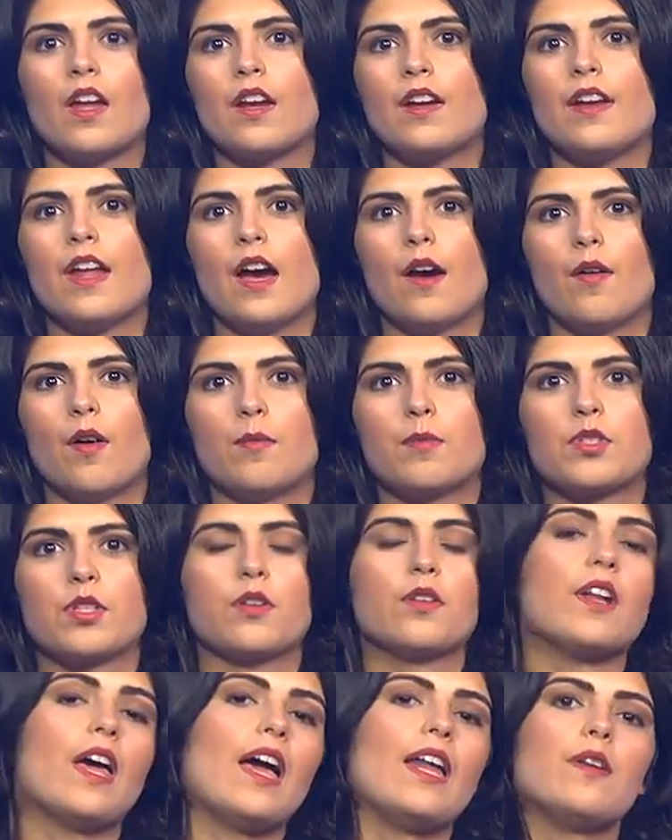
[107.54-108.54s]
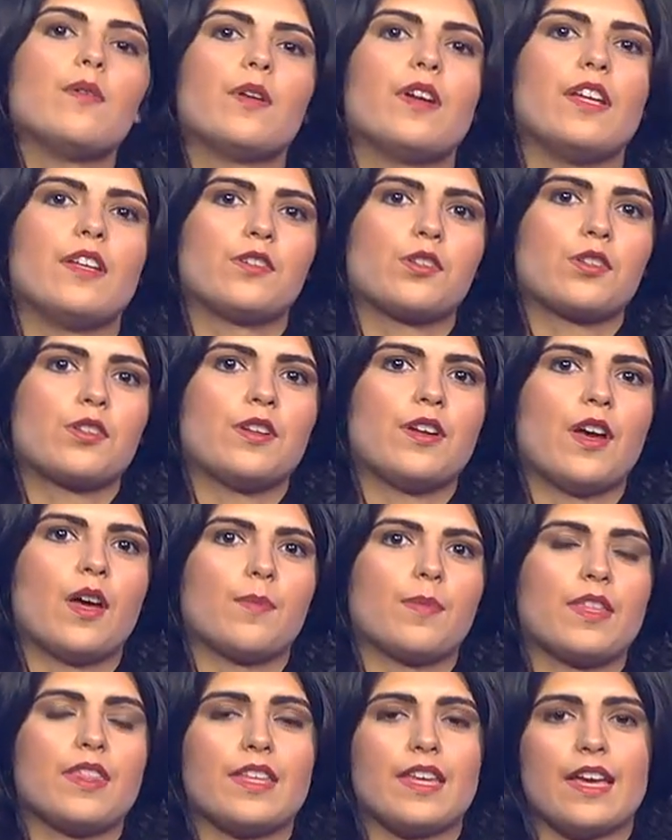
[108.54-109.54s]
Now, I'm told anyone interested in
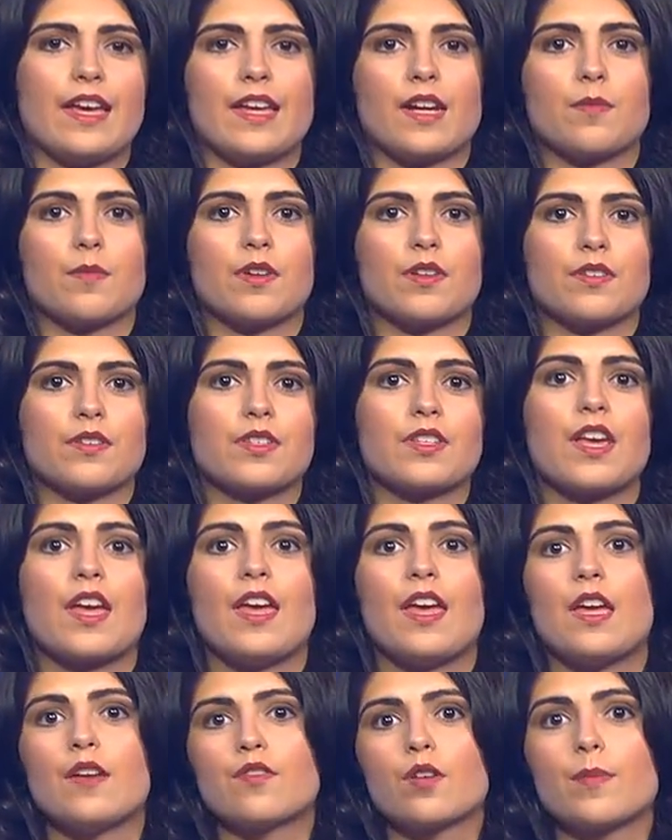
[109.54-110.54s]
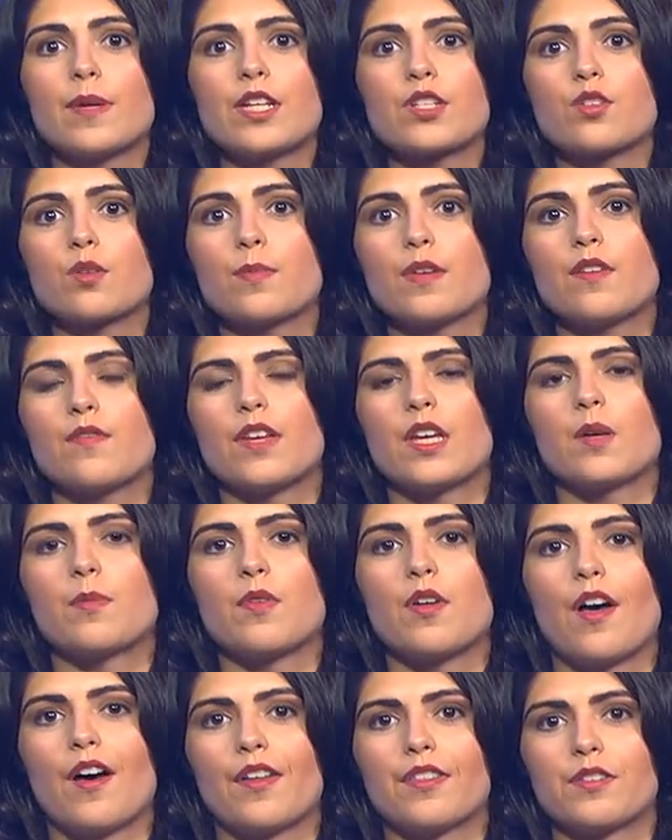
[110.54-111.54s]
helping the animals, information will be available
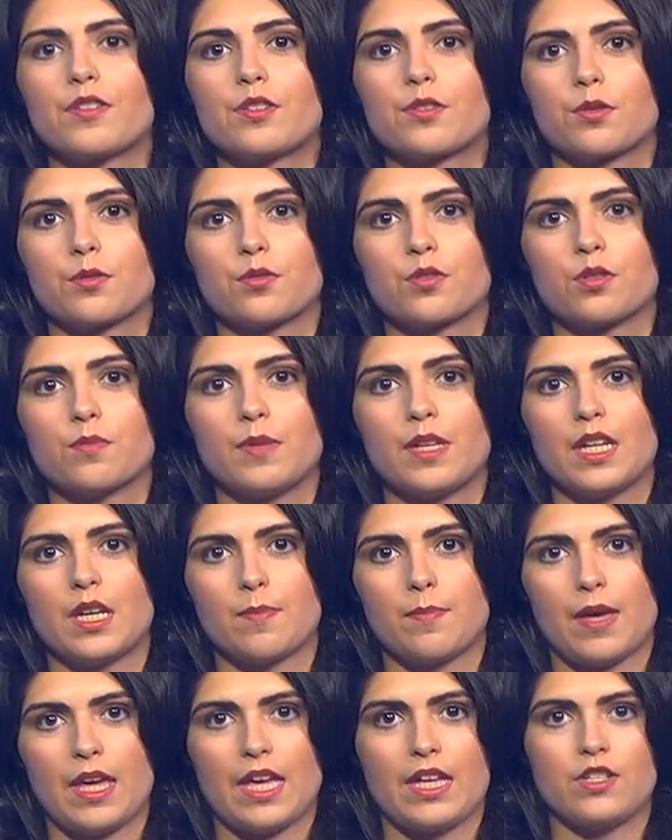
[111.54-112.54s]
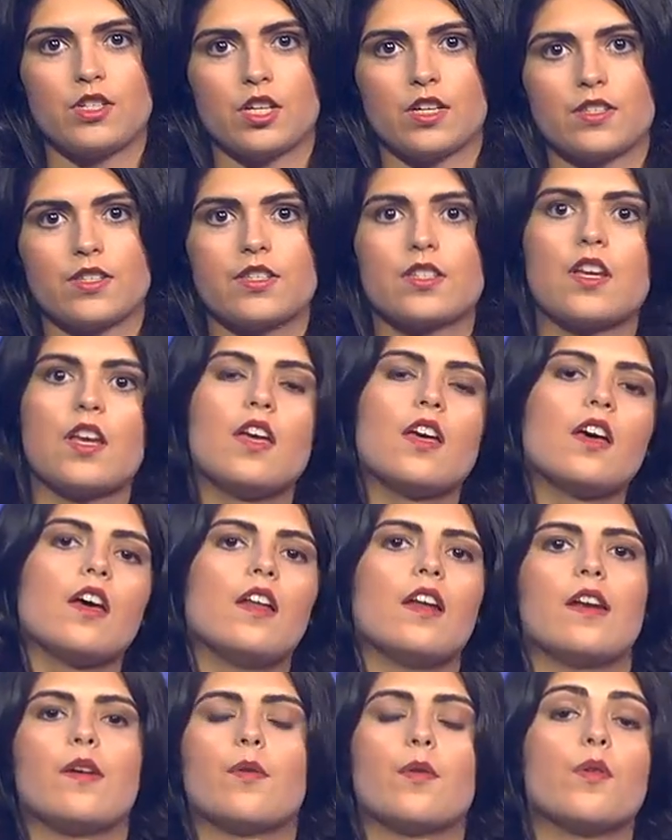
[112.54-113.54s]
on their social media pages and
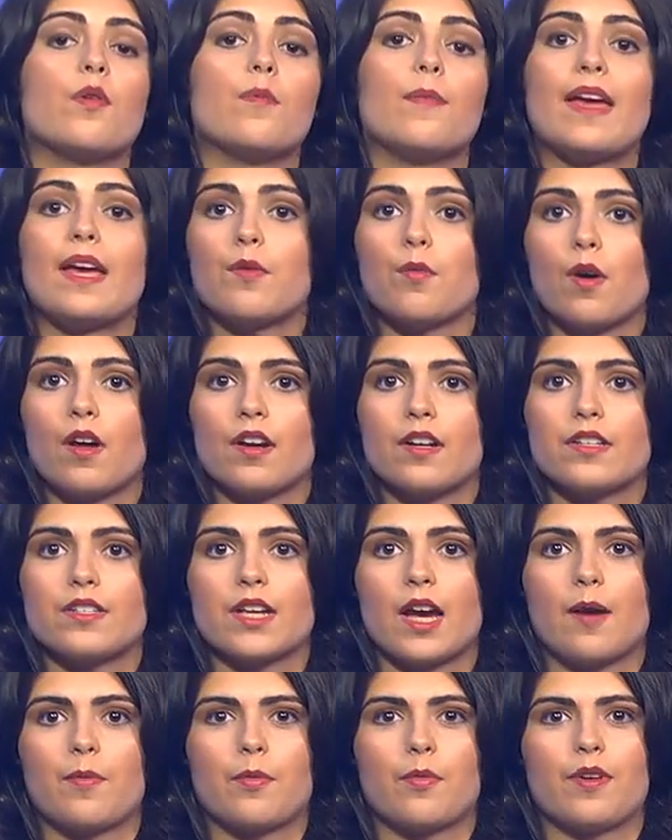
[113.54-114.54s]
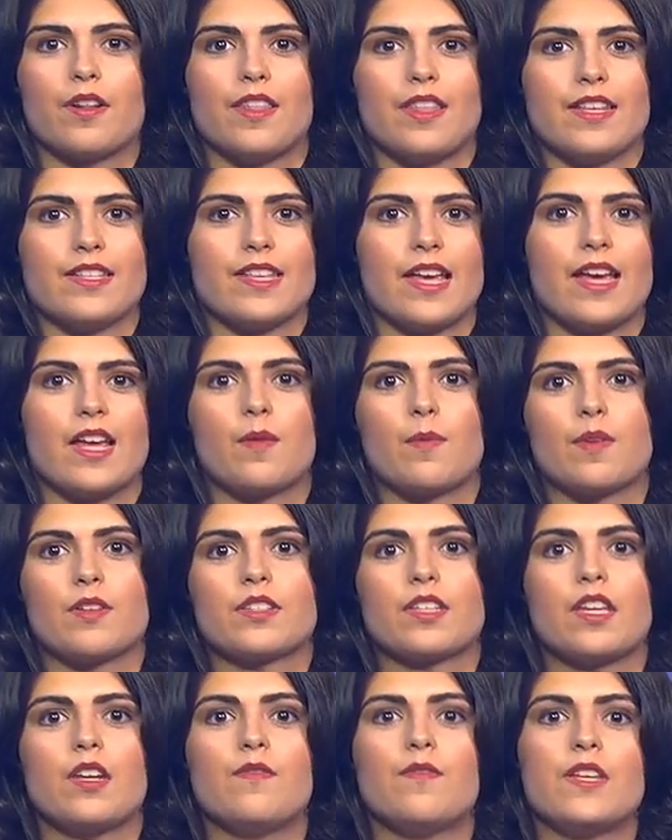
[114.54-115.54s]
anyone who may want to adopt one of these animals
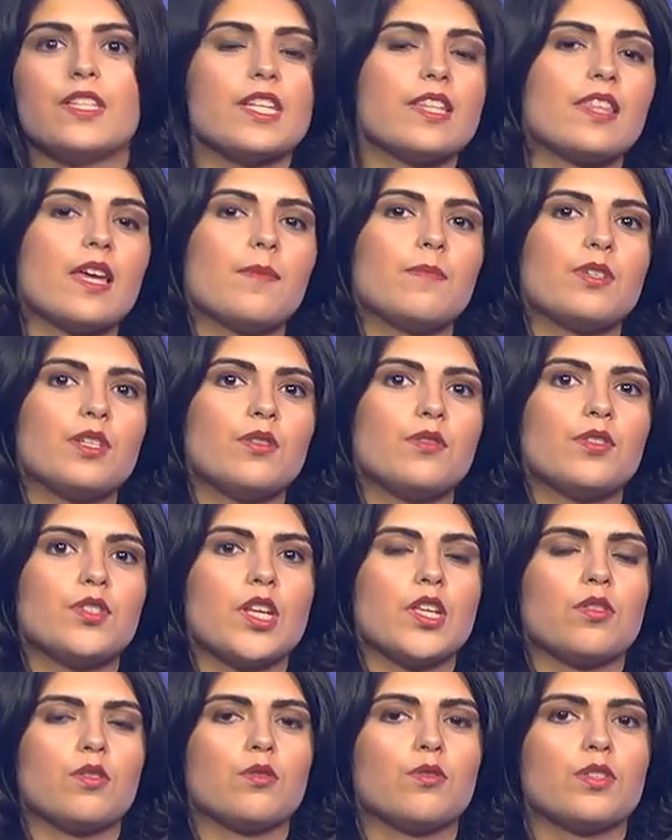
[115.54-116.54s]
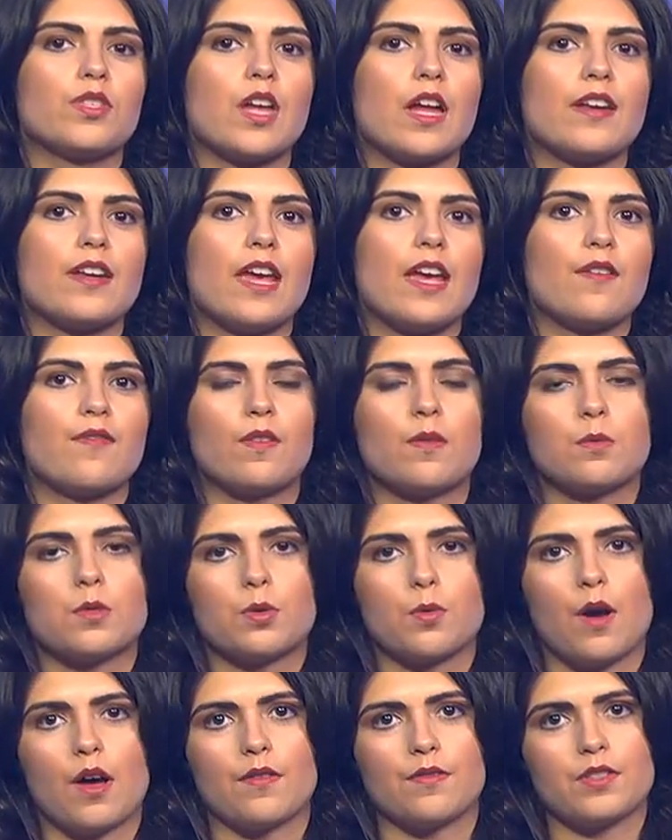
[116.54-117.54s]
can visit them Tuesday through Sunday from
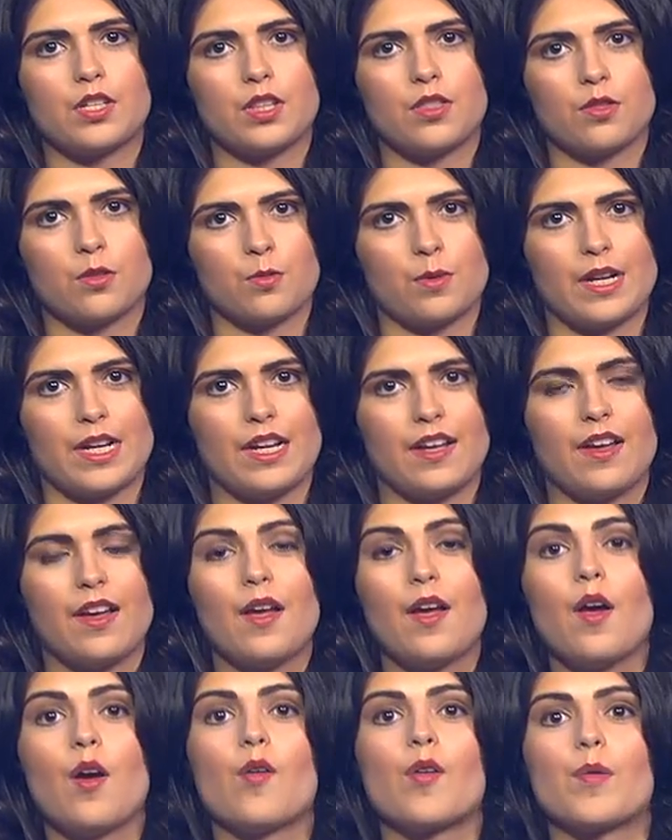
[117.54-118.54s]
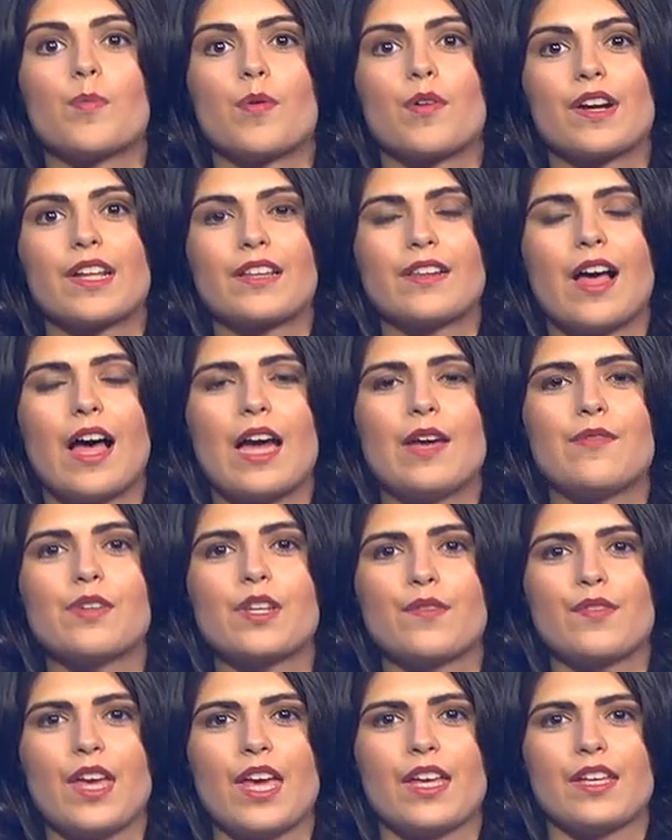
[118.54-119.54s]
12 to 3. Reporting live,
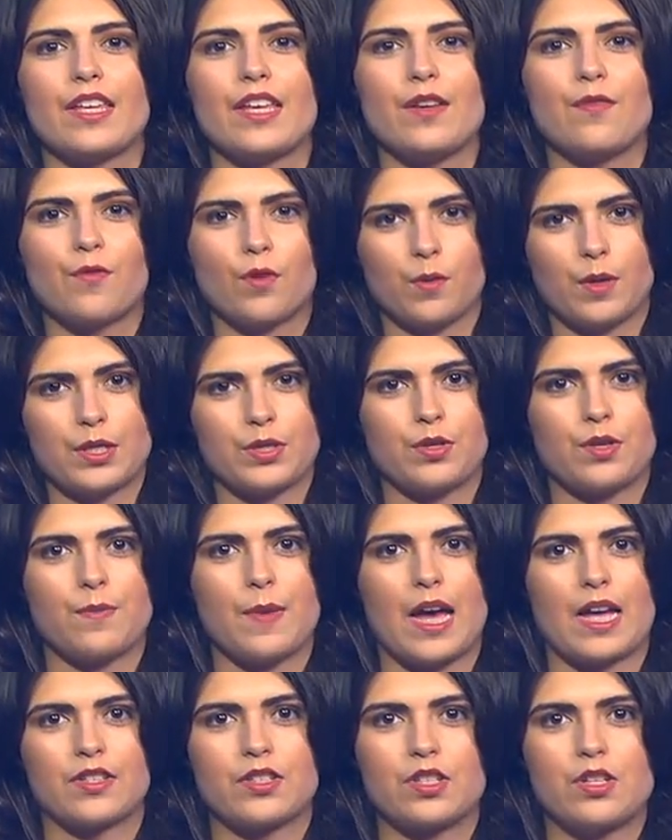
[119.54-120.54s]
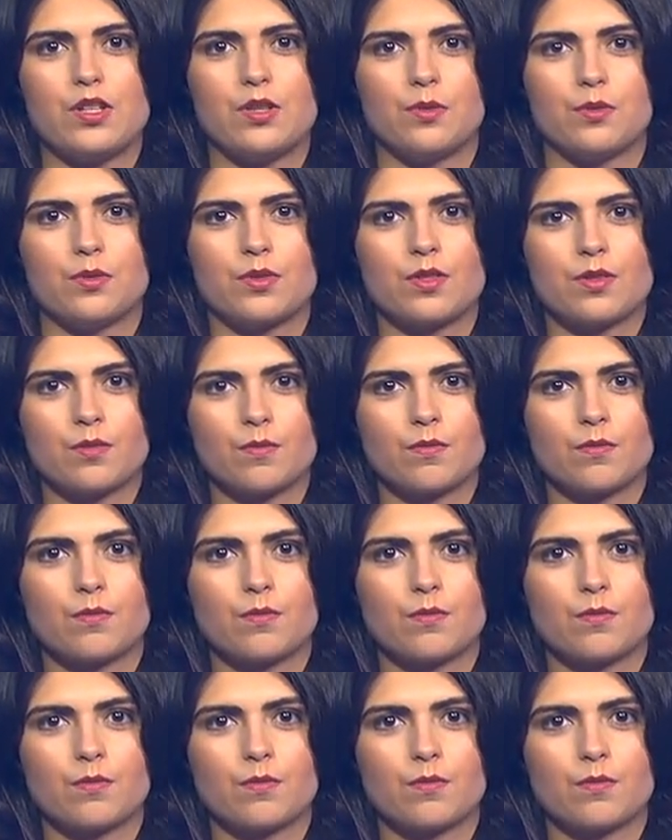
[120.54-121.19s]
Olivia Hickey for Western Mass News.